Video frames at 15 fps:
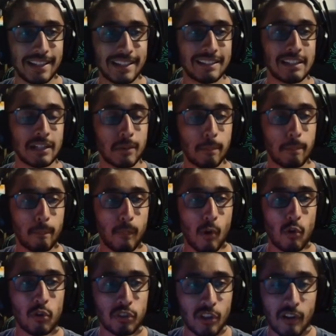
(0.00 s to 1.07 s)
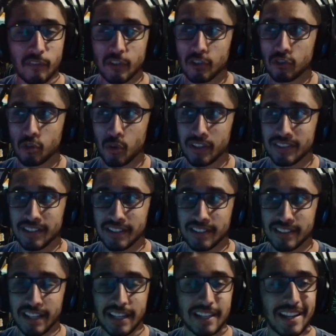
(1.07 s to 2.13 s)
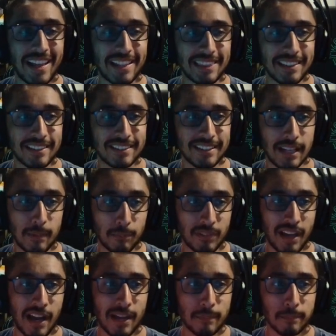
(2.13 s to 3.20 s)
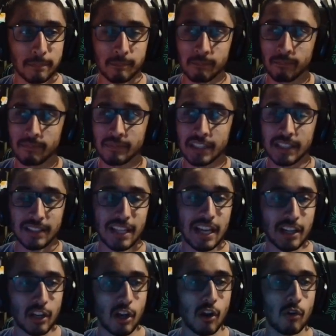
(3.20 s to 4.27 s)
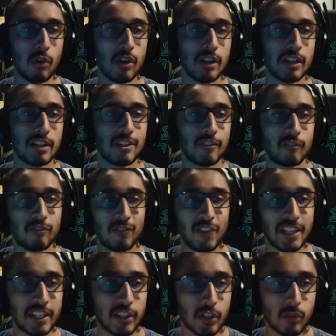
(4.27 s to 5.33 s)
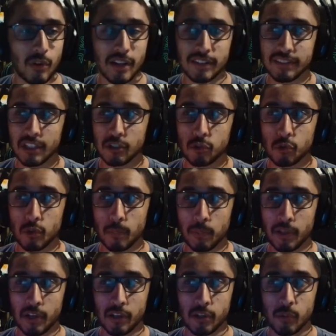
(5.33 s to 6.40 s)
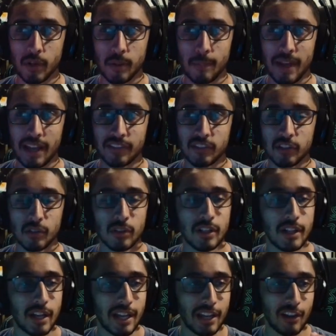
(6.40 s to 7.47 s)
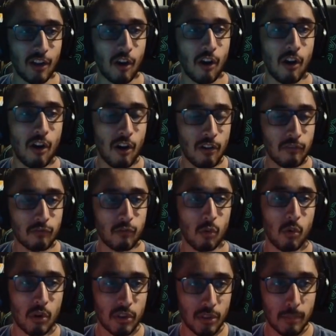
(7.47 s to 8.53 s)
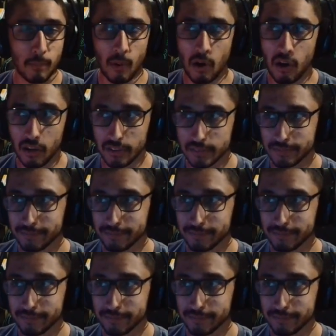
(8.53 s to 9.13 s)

Click both of your joysticks in at the same time. Let go. Flick your right stick to the player you want to pass to and call for the ball.